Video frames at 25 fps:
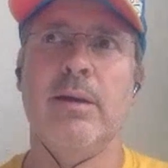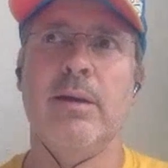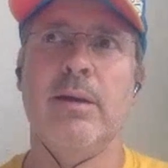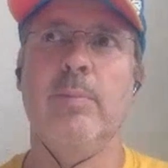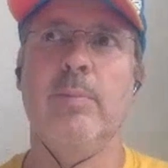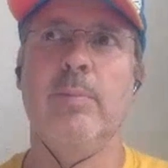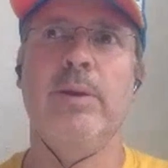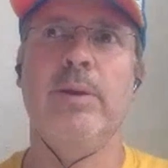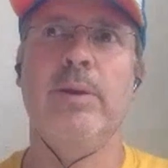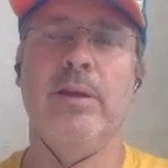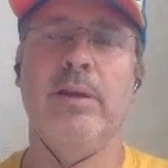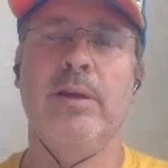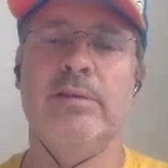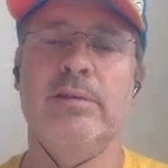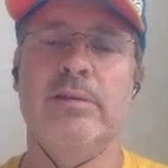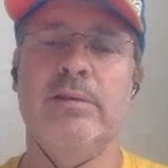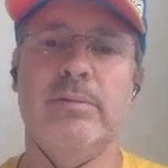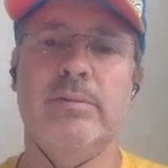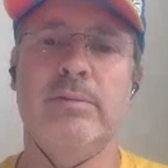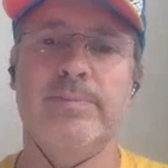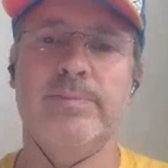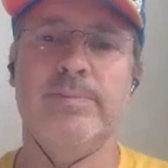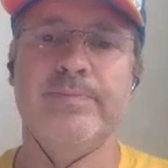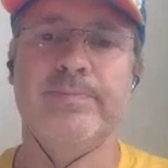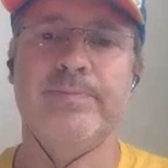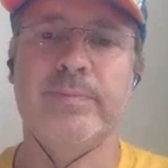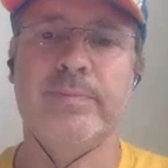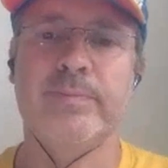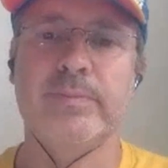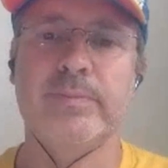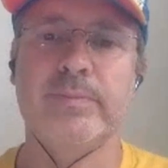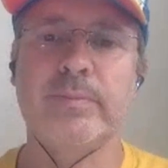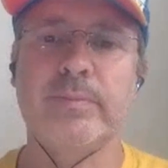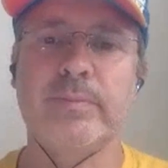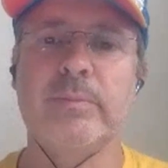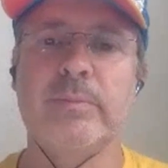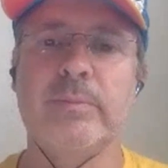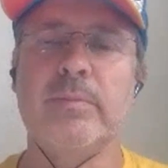companies,
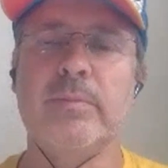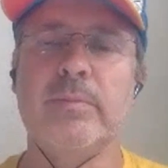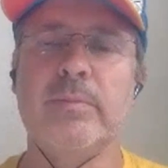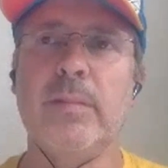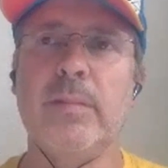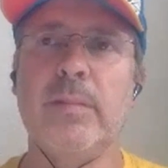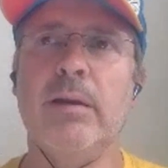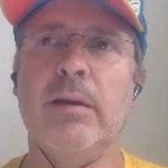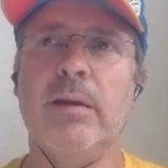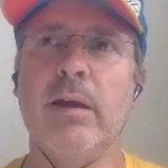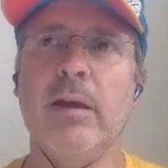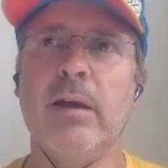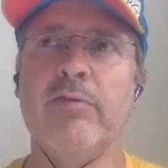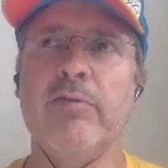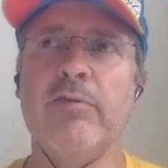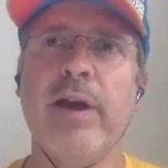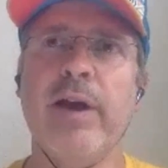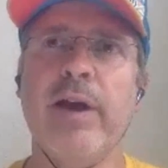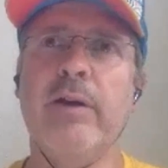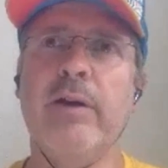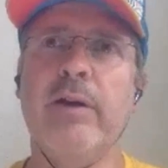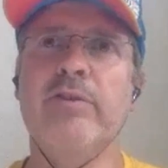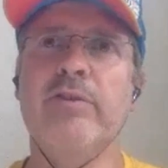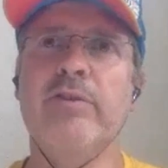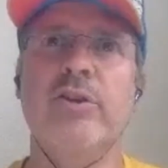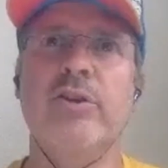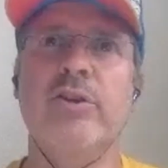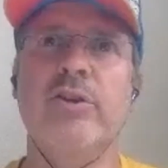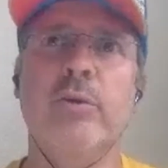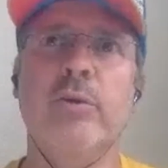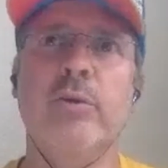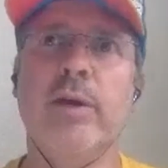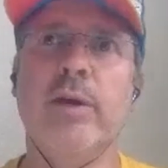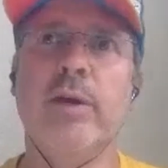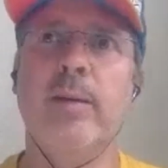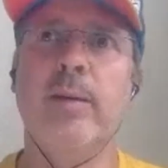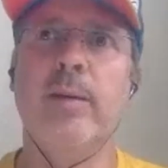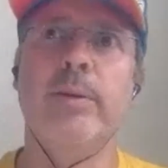like found
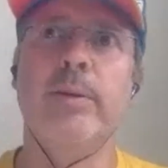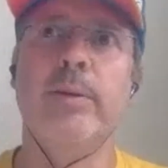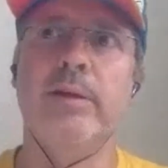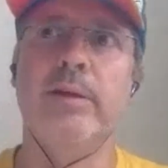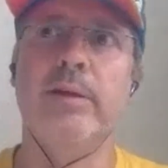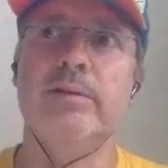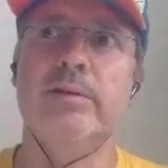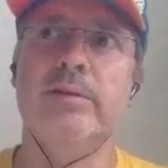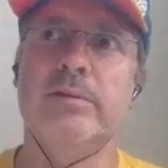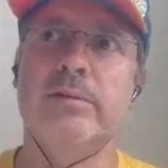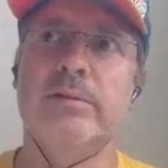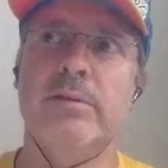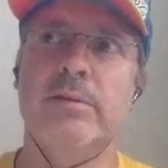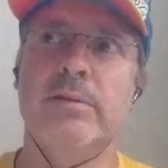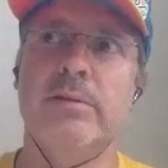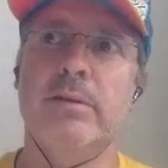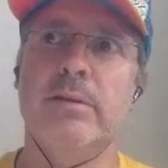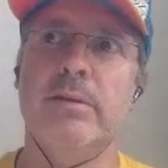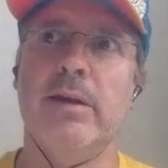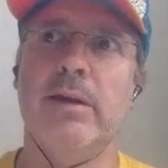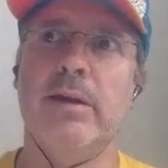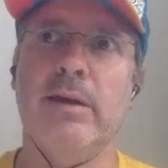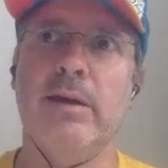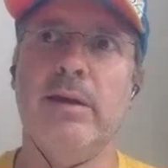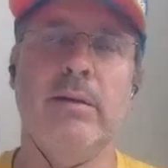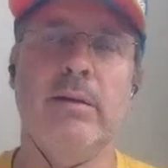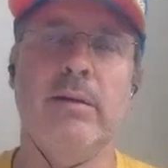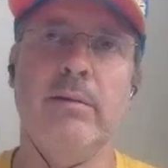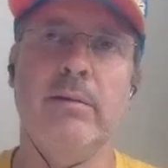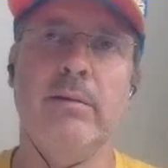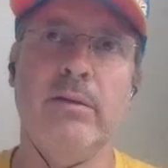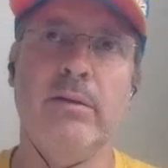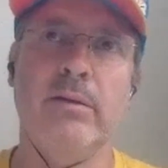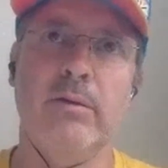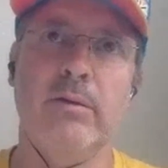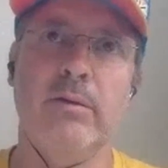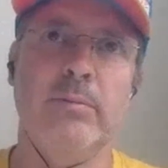new companies they are,